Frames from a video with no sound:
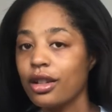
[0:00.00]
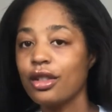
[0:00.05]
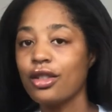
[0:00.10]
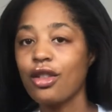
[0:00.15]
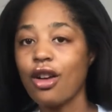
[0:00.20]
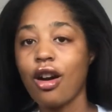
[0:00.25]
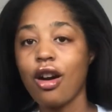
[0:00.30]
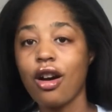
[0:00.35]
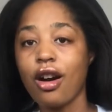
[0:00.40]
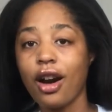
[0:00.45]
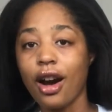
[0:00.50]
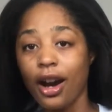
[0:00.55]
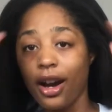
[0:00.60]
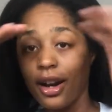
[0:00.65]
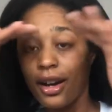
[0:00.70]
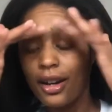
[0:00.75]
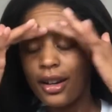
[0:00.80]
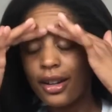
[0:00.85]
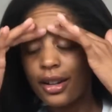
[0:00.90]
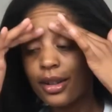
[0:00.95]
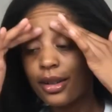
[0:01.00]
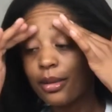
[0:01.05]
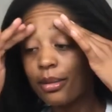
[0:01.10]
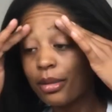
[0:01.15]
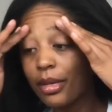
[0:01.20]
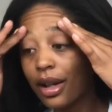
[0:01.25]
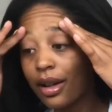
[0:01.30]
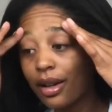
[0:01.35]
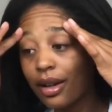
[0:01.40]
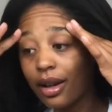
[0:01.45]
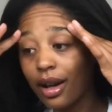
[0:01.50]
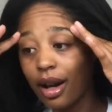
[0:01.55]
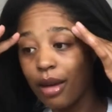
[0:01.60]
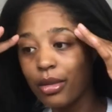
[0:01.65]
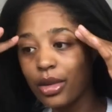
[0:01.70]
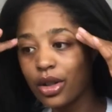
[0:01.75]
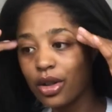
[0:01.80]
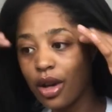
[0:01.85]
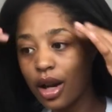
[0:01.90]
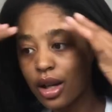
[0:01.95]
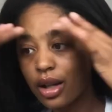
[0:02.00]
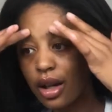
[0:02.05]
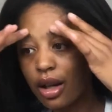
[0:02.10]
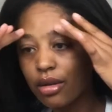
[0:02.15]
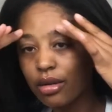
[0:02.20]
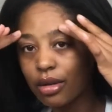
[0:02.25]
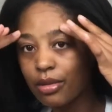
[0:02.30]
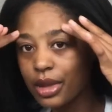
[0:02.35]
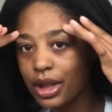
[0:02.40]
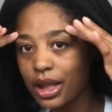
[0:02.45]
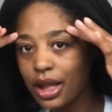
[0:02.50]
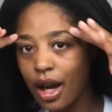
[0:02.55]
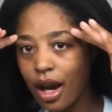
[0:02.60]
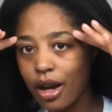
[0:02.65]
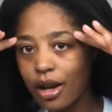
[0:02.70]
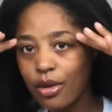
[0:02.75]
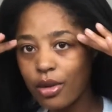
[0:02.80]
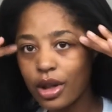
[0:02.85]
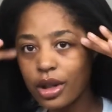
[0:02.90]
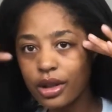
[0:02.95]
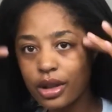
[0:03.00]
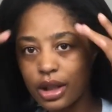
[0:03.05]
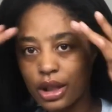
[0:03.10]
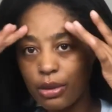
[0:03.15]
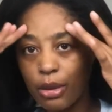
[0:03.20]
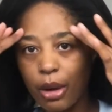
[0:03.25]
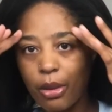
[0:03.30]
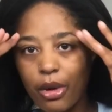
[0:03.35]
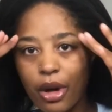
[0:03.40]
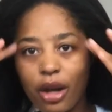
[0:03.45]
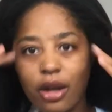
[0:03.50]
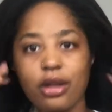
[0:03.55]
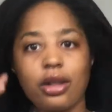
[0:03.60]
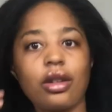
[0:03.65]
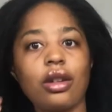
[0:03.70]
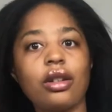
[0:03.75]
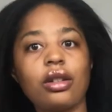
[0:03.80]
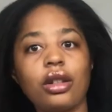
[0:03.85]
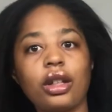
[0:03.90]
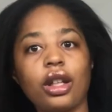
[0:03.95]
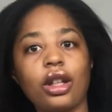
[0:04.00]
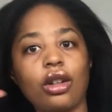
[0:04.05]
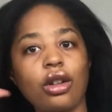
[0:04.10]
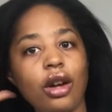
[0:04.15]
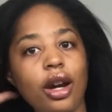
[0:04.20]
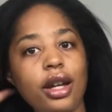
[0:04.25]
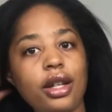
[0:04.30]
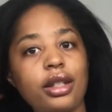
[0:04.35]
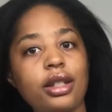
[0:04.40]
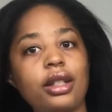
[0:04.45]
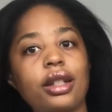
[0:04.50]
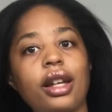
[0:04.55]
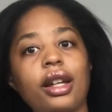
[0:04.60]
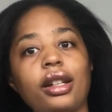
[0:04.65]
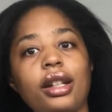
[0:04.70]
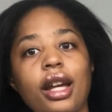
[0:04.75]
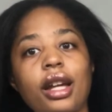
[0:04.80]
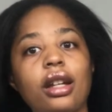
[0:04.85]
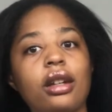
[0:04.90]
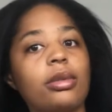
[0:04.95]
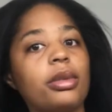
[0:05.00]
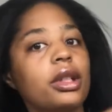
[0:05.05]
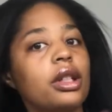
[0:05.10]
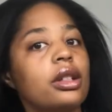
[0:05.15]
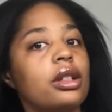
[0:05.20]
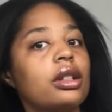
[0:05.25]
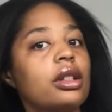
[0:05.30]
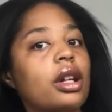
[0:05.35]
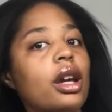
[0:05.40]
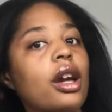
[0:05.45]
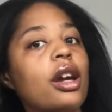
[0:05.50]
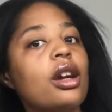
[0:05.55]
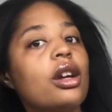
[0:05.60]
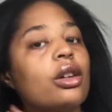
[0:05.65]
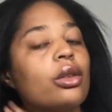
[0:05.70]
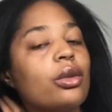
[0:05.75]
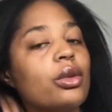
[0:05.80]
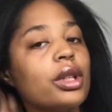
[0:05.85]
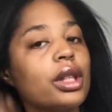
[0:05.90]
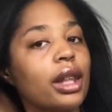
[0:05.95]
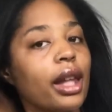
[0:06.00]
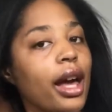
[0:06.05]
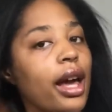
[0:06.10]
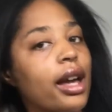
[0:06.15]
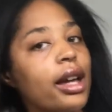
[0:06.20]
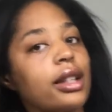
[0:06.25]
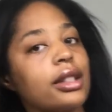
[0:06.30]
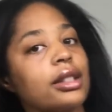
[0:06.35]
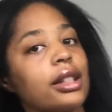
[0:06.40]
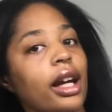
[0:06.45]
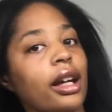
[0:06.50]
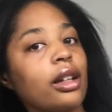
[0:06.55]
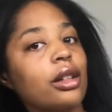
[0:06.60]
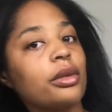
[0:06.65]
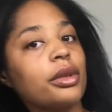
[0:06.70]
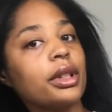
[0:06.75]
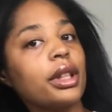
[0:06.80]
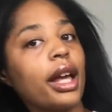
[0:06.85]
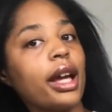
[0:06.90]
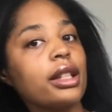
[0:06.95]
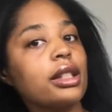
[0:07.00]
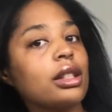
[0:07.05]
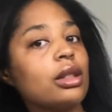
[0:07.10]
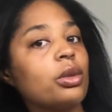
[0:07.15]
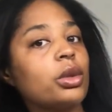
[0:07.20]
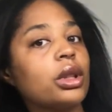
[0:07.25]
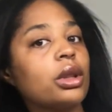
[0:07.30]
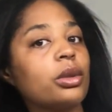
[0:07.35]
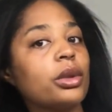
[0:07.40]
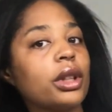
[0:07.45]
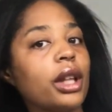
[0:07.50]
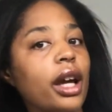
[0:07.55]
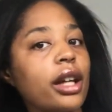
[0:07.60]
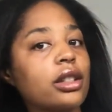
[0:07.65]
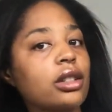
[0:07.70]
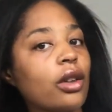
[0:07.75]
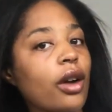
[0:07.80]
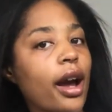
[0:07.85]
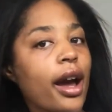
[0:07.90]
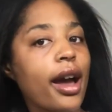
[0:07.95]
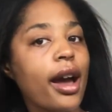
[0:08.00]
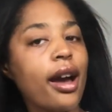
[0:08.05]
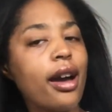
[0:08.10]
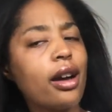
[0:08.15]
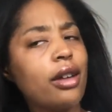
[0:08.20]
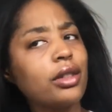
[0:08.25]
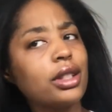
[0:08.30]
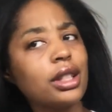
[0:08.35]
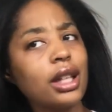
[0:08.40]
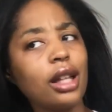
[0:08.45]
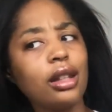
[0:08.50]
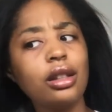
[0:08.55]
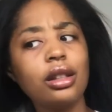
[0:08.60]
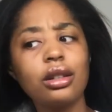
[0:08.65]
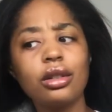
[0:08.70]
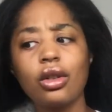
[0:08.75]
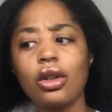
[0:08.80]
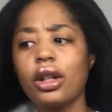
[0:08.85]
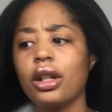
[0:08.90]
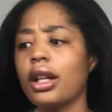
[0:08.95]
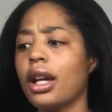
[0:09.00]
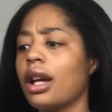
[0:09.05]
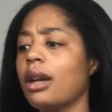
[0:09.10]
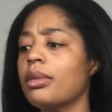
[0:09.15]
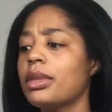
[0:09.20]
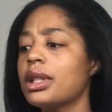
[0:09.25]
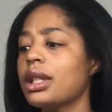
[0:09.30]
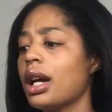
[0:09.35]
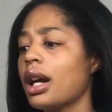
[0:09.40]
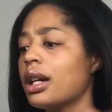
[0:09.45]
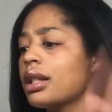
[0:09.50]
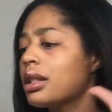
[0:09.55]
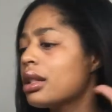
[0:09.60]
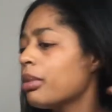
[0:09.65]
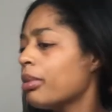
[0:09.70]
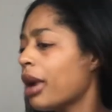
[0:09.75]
y'all, I'm gonna try it out. I'm gonna see how it works because my brows are looking crazy. Like, they could be relaxed. I can relax it with the relaxer I have because I looked on Amazon to